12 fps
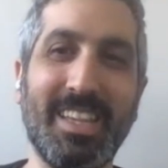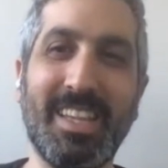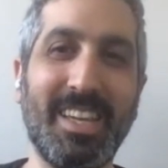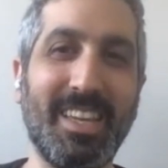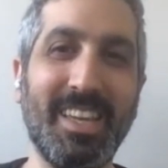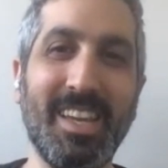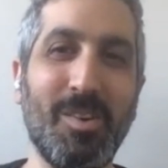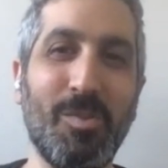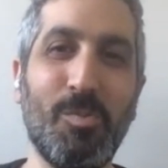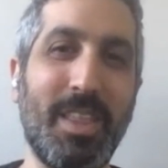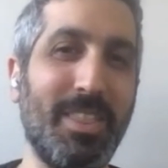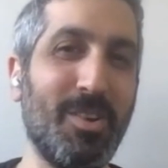And like
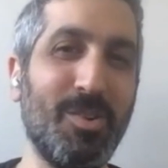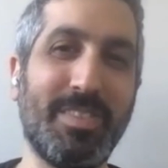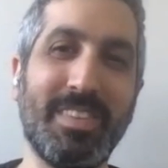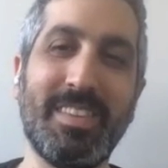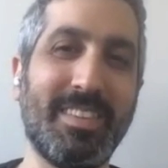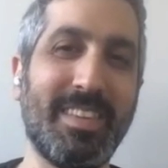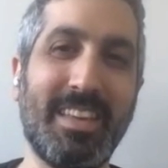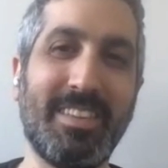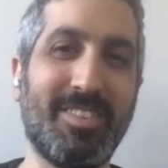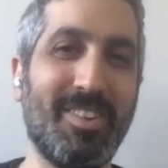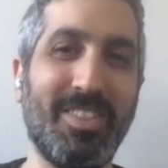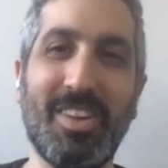when there was a
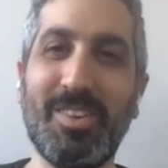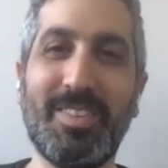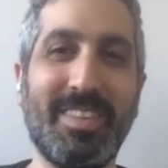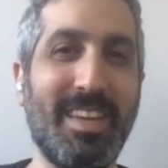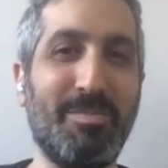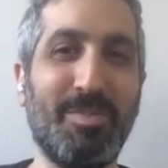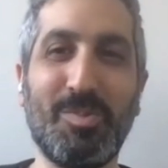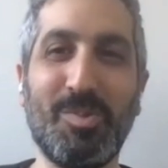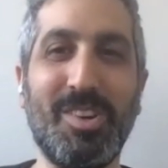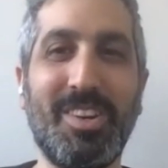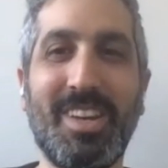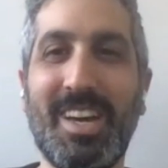disaster, those tapes
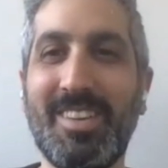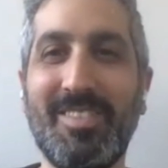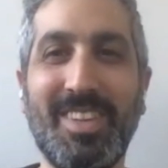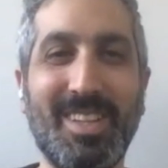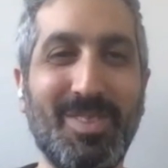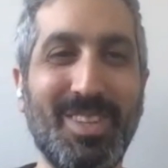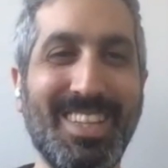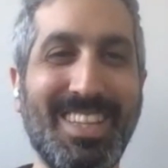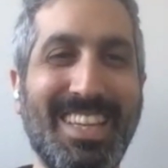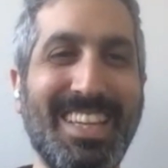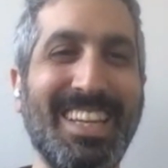were not available.